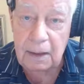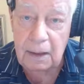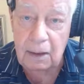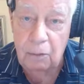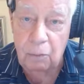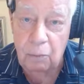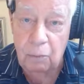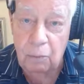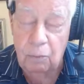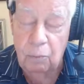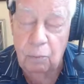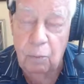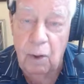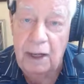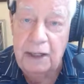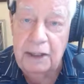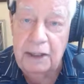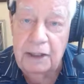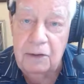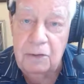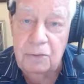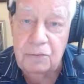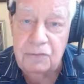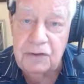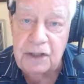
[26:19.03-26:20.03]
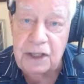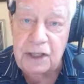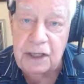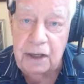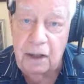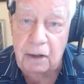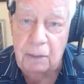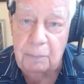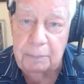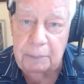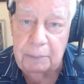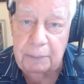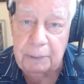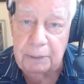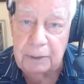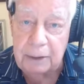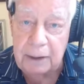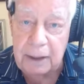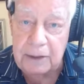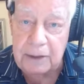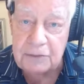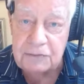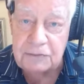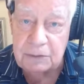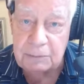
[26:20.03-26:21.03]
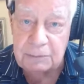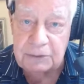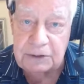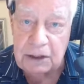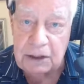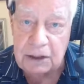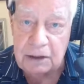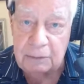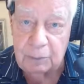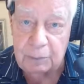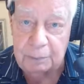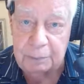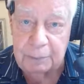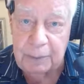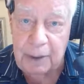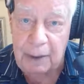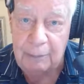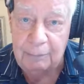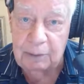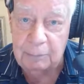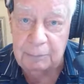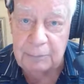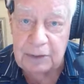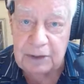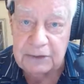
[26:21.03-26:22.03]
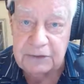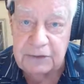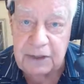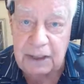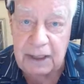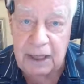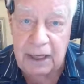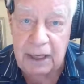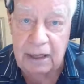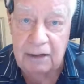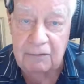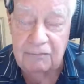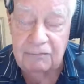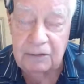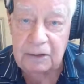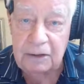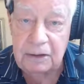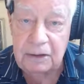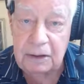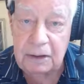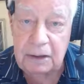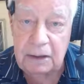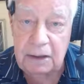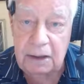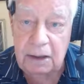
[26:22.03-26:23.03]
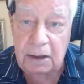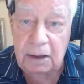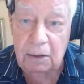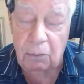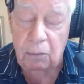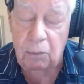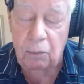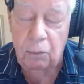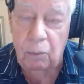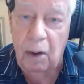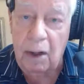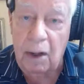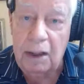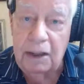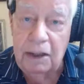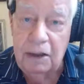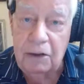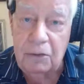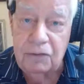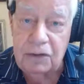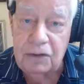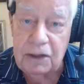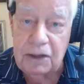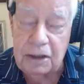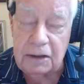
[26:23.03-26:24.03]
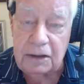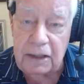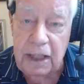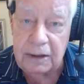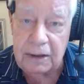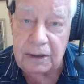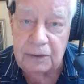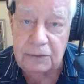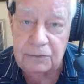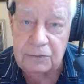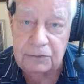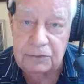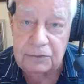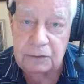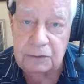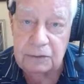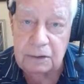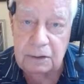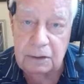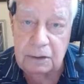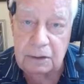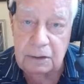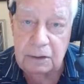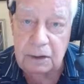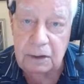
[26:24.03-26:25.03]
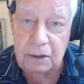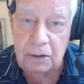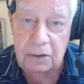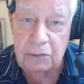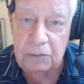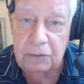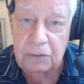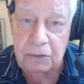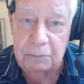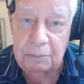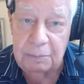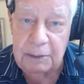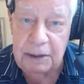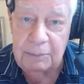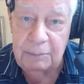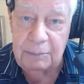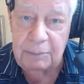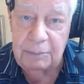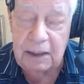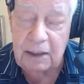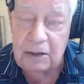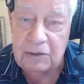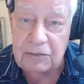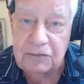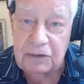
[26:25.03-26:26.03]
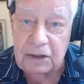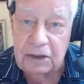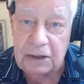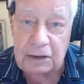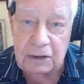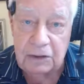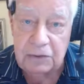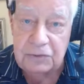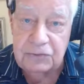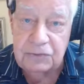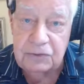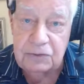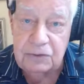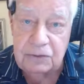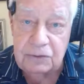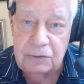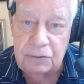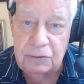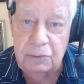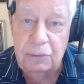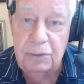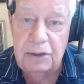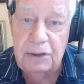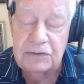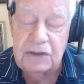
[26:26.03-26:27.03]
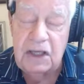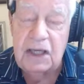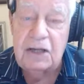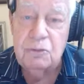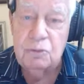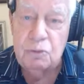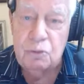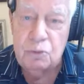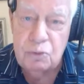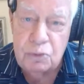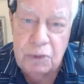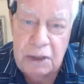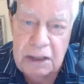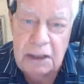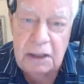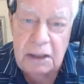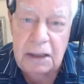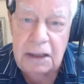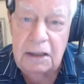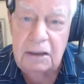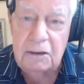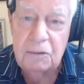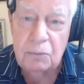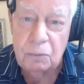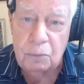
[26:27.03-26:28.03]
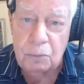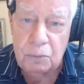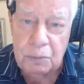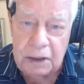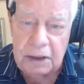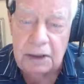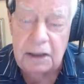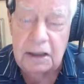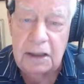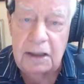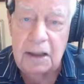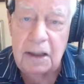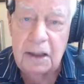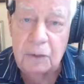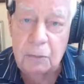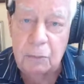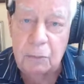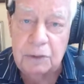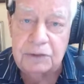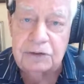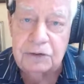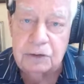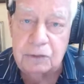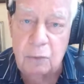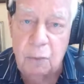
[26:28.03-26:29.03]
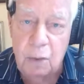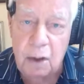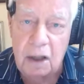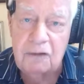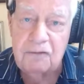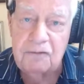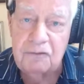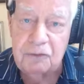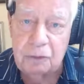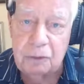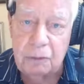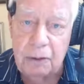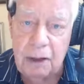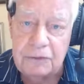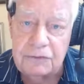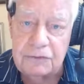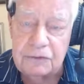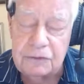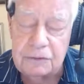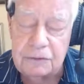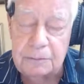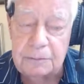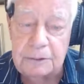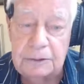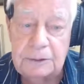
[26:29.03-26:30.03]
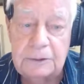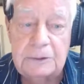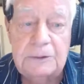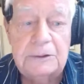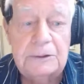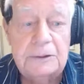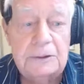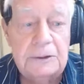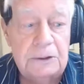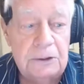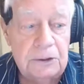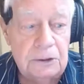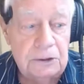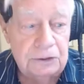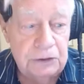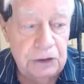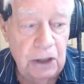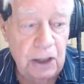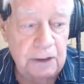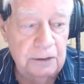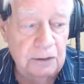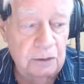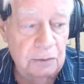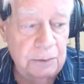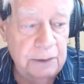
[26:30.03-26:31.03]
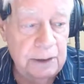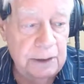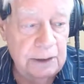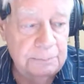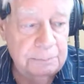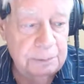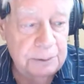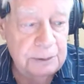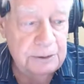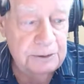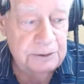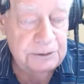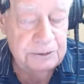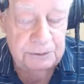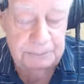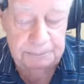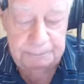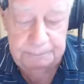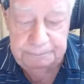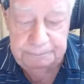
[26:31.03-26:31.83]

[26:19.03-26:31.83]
Why do you think Alberta has the terrible problem that they have? Why do you think that is? Could it be because they listen to you? Is that really, really what you want for us? John, go ahead, please.